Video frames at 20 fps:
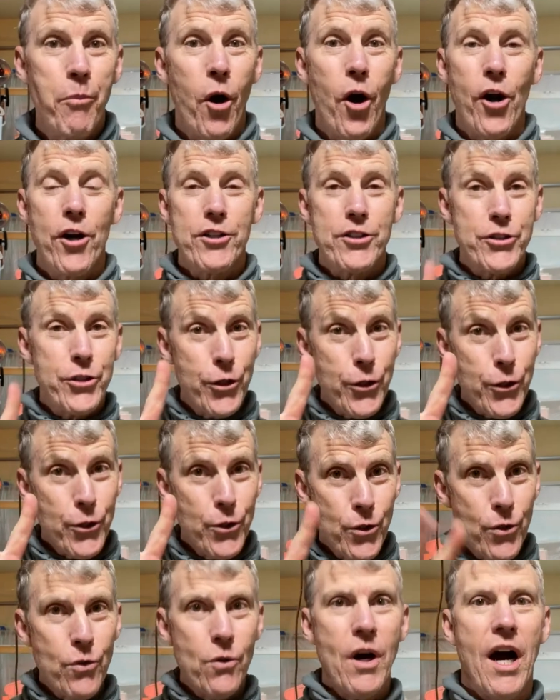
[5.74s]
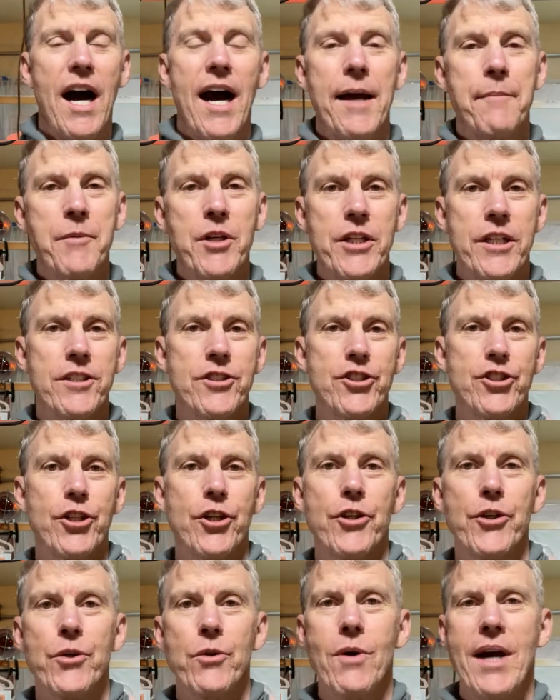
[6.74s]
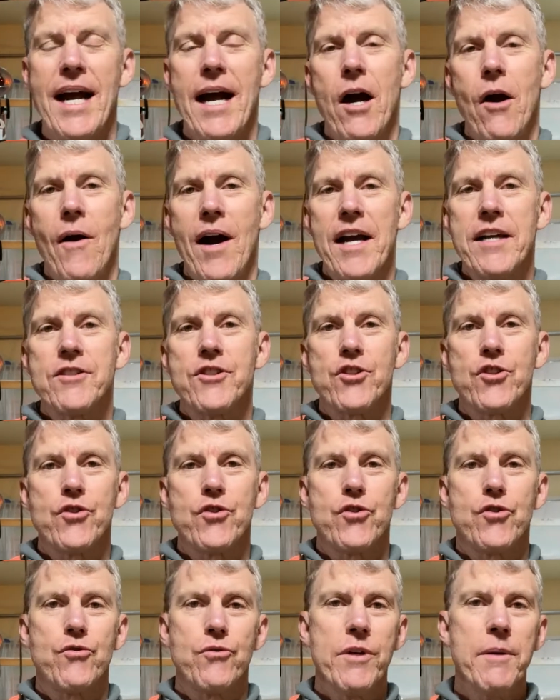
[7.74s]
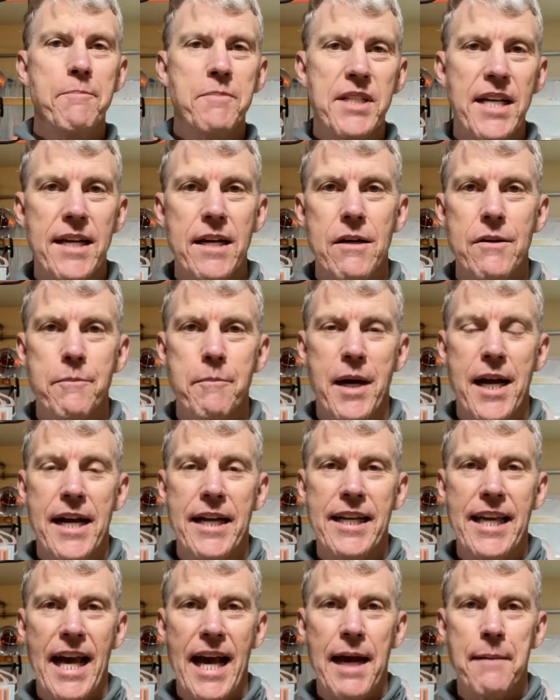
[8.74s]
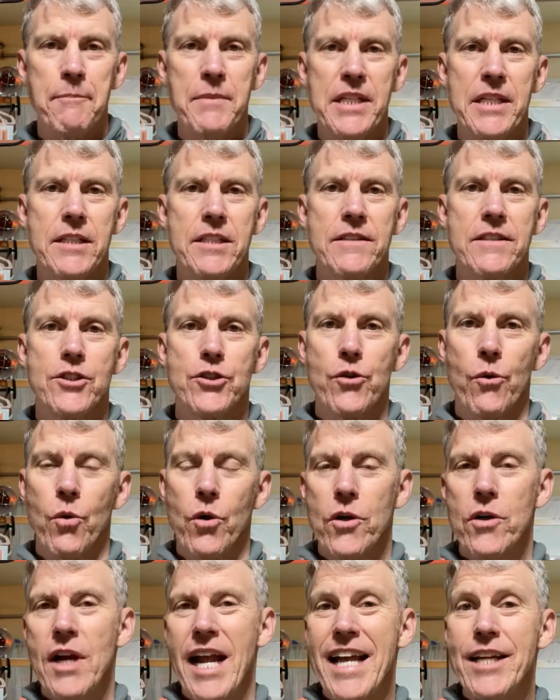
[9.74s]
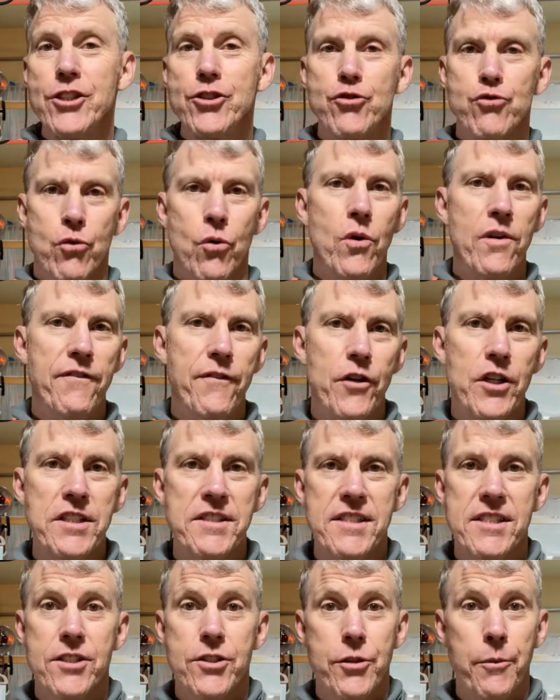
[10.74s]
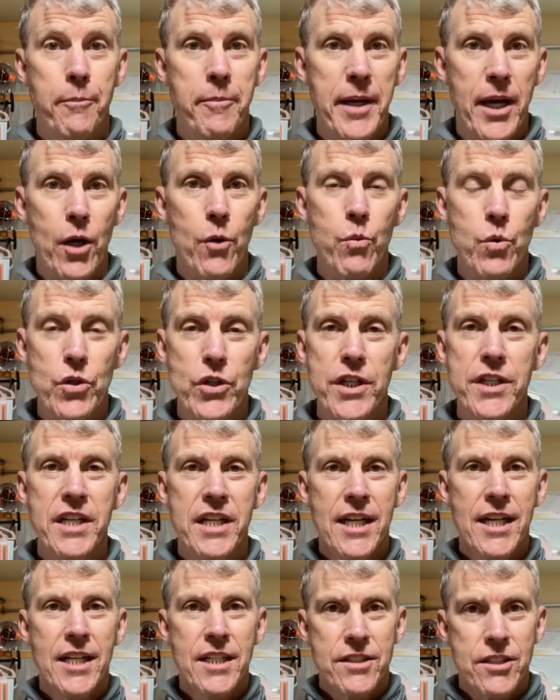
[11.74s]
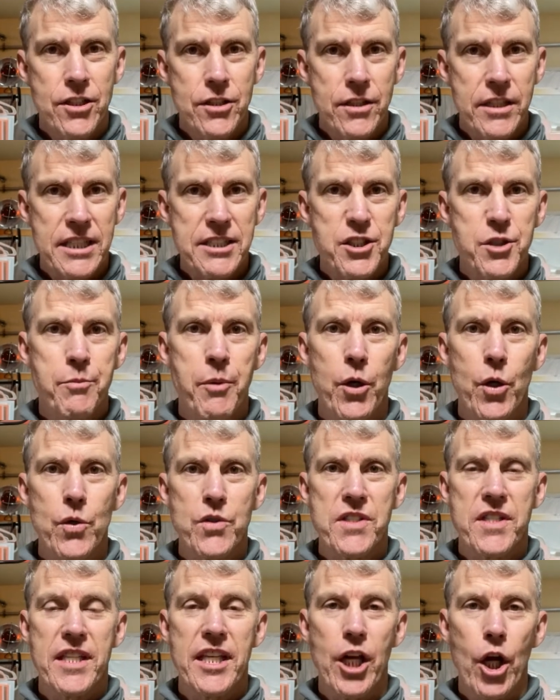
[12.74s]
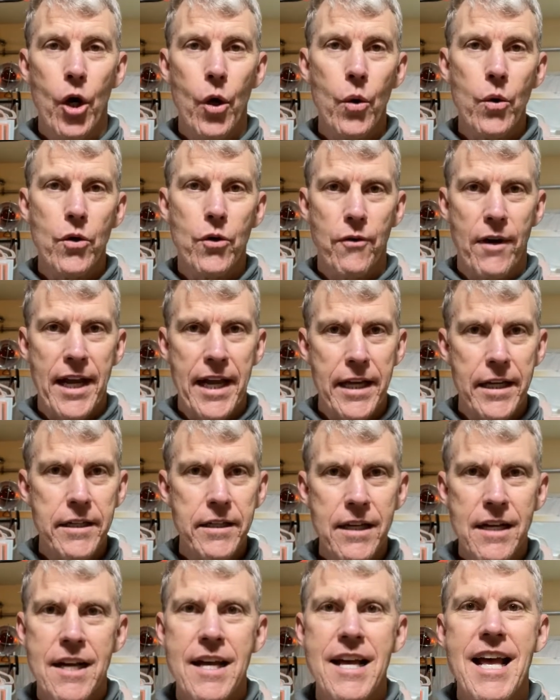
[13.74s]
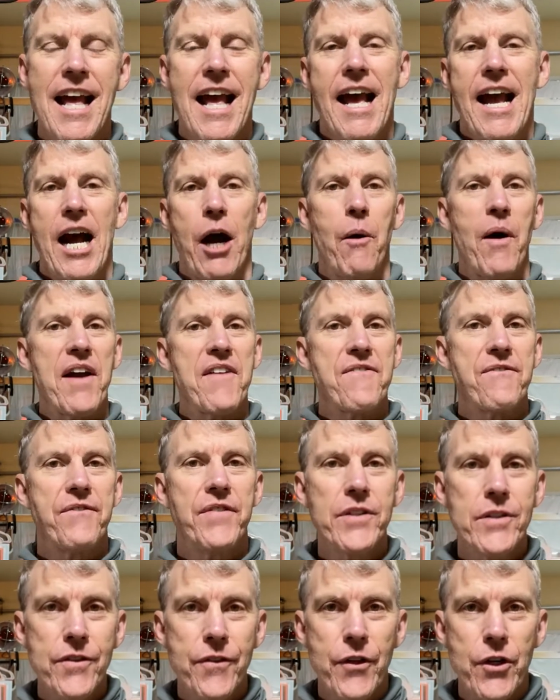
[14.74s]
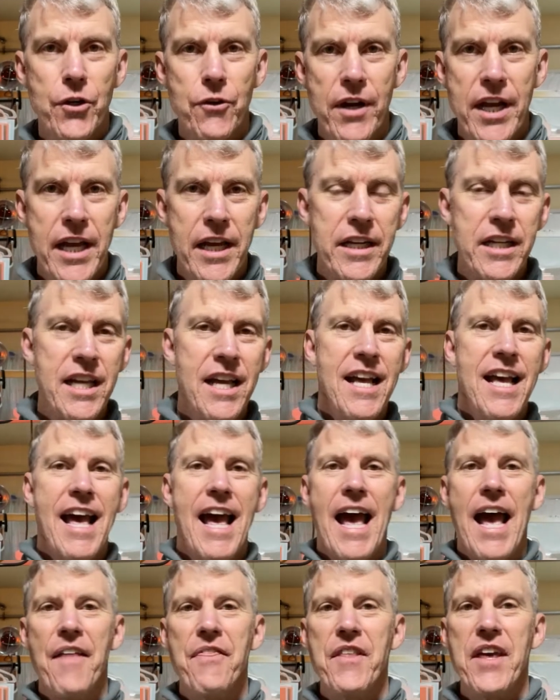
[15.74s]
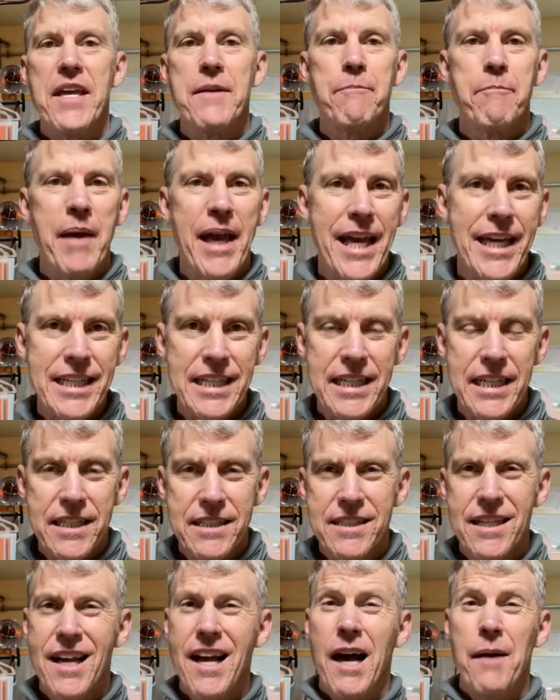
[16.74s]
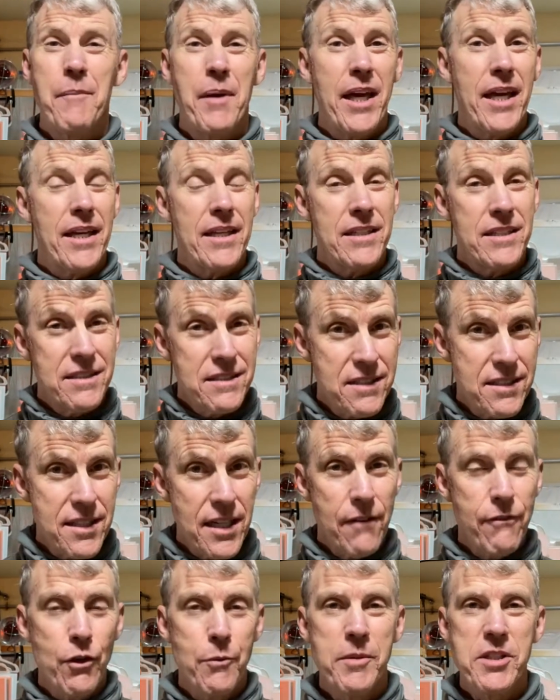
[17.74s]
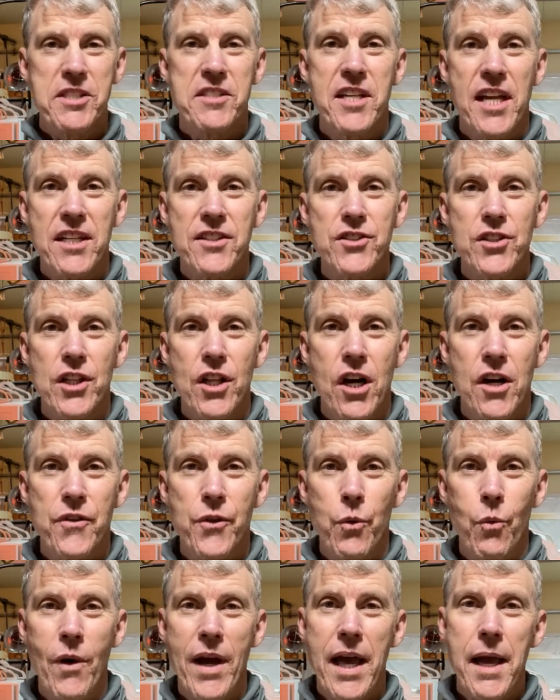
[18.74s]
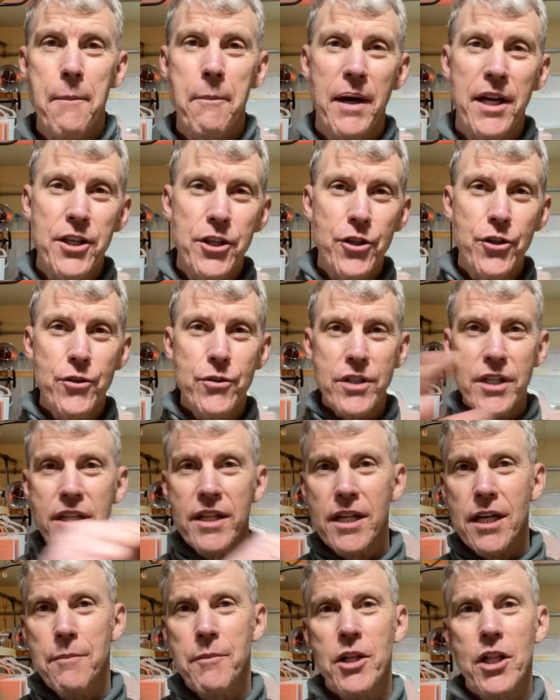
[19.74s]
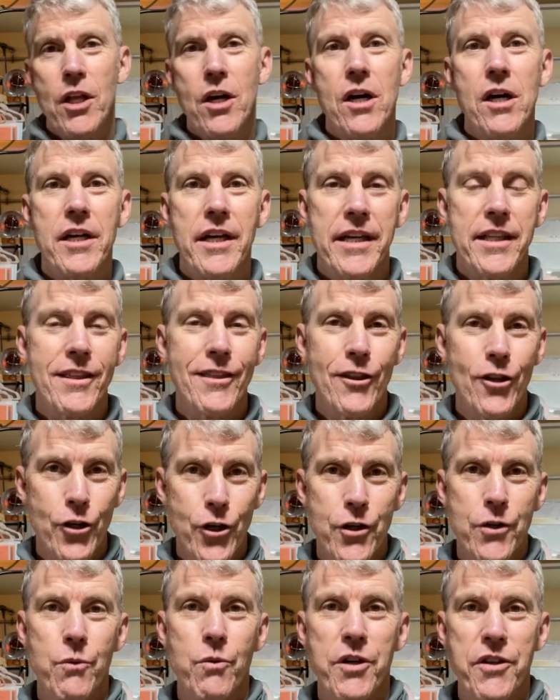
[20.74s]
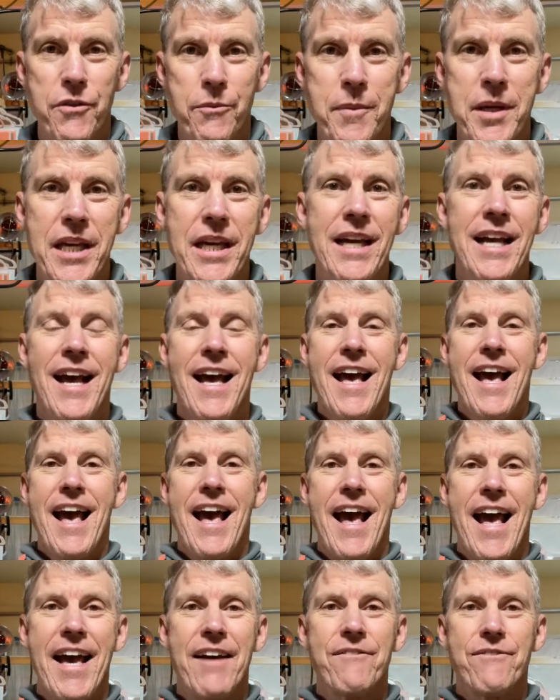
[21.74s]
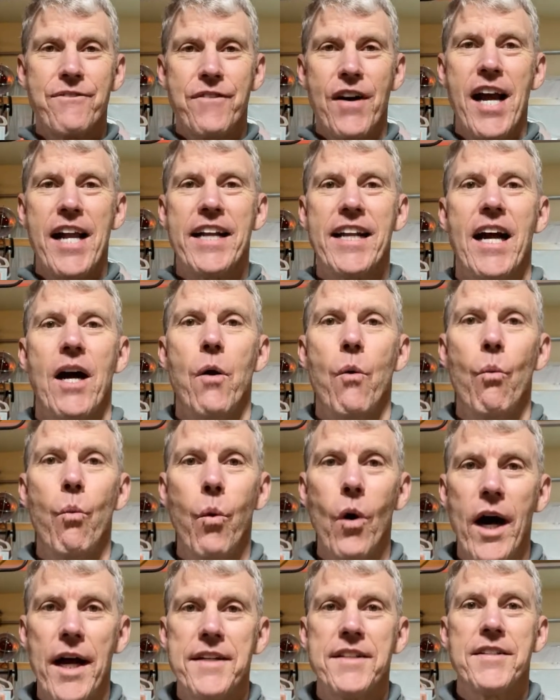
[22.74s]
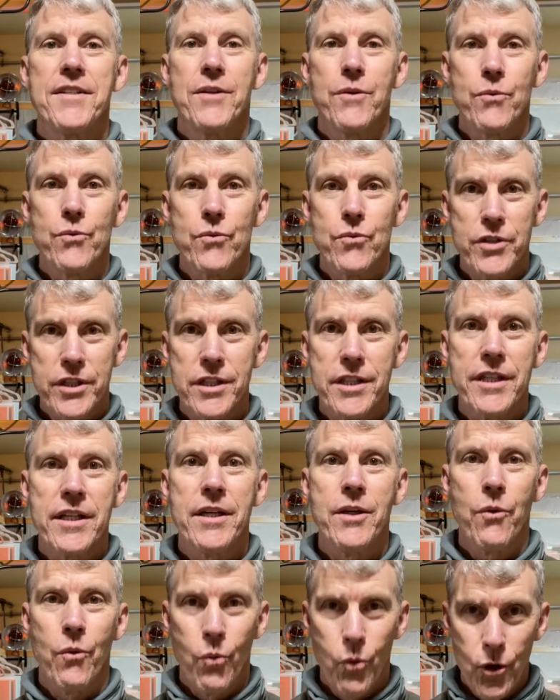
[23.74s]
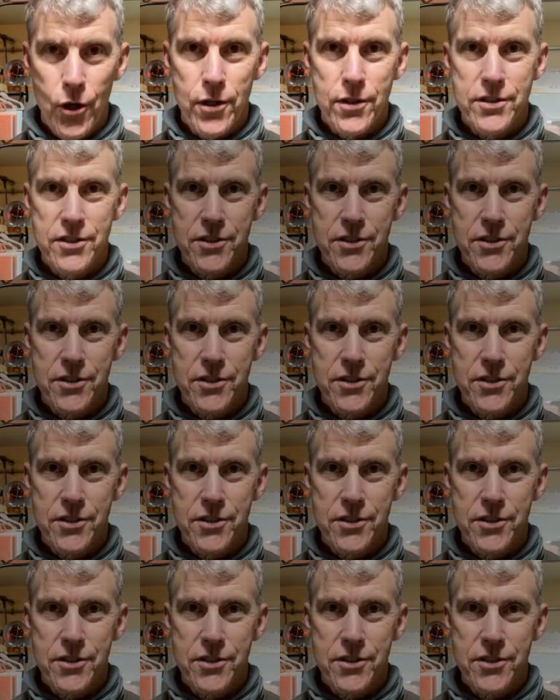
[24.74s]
part 2, I'm going to show you how I stripped down my cabinet door and drawer fronts to bare wood to expose the oak grain, how I filled the grain, and then painted it. I made several mistakes along the way, but you can come along and learn with me and find out what really works.